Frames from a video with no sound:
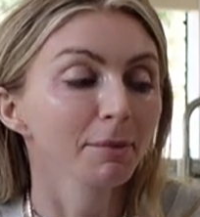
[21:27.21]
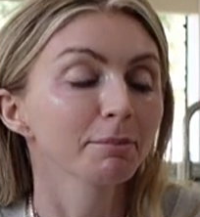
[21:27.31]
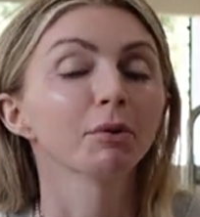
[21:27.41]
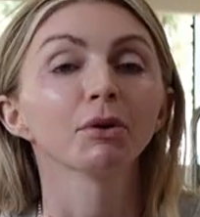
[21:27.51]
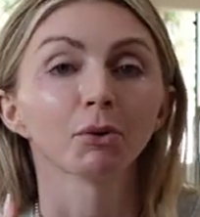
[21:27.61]

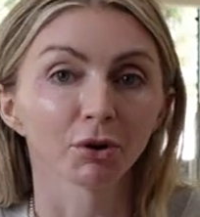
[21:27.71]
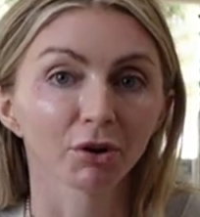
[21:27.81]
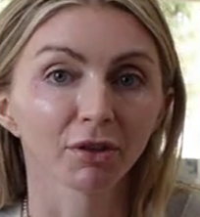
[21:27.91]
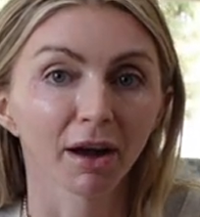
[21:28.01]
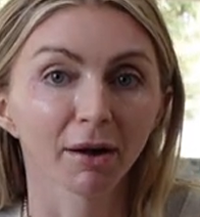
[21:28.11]
But we
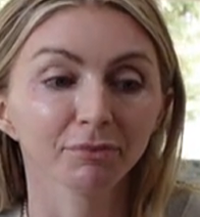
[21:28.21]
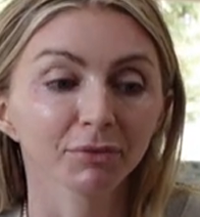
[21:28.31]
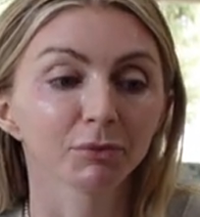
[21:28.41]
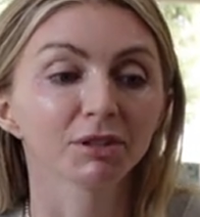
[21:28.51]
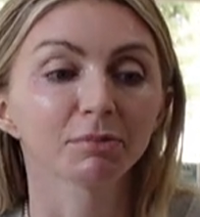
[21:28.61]
ordered them.
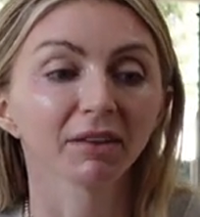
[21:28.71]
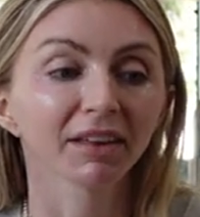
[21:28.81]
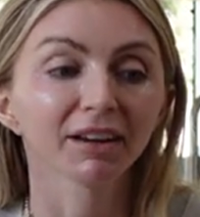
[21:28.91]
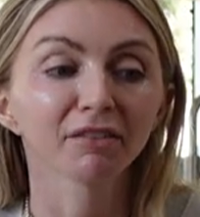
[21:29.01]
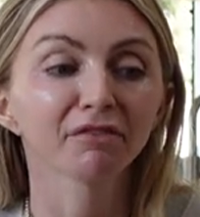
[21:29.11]
We spent
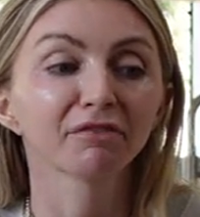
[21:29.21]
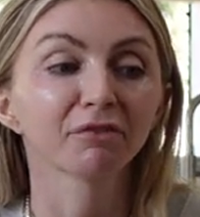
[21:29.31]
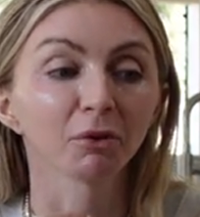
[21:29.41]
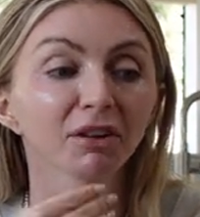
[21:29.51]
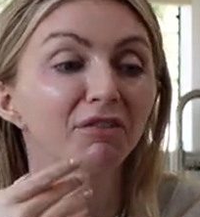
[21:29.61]
like
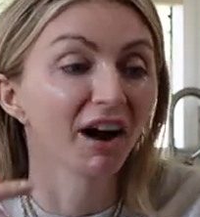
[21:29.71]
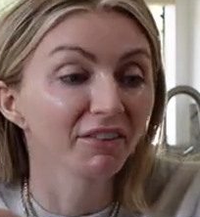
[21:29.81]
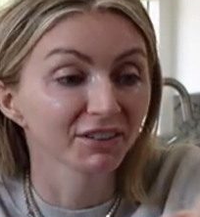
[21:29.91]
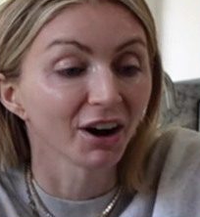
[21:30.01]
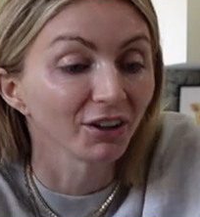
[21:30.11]

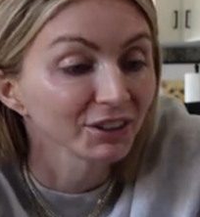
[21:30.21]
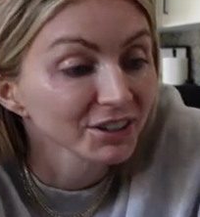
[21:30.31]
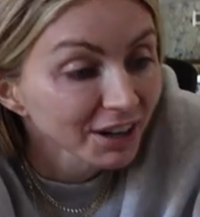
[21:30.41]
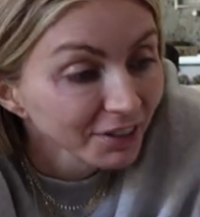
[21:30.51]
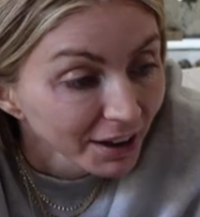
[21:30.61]

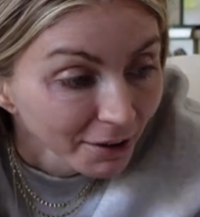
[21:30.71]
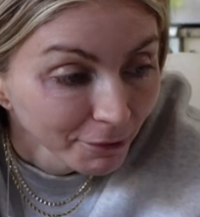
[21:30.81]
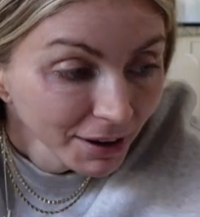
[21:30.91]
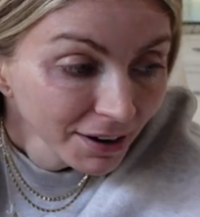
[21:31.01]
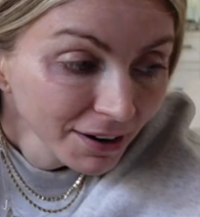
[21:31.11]
$45 on them,
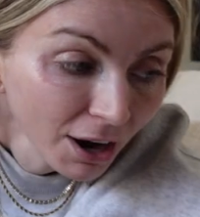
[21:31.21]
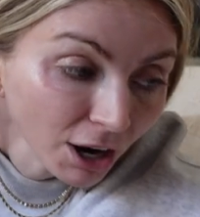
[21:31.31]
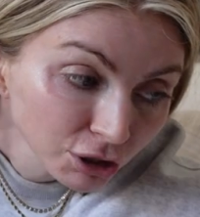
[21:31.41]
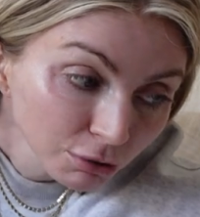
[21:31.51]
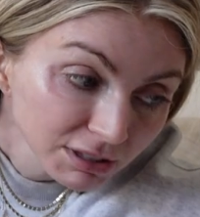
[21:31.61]

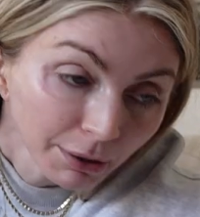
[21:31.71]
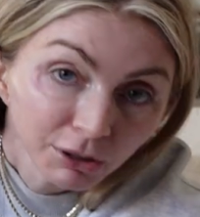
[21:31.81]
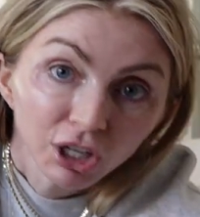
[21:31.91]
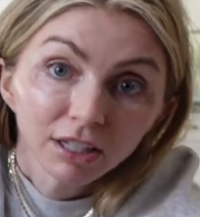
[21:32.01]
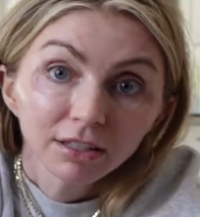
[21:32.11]
on 2
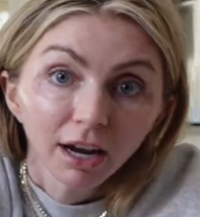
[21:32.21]
sandwiches,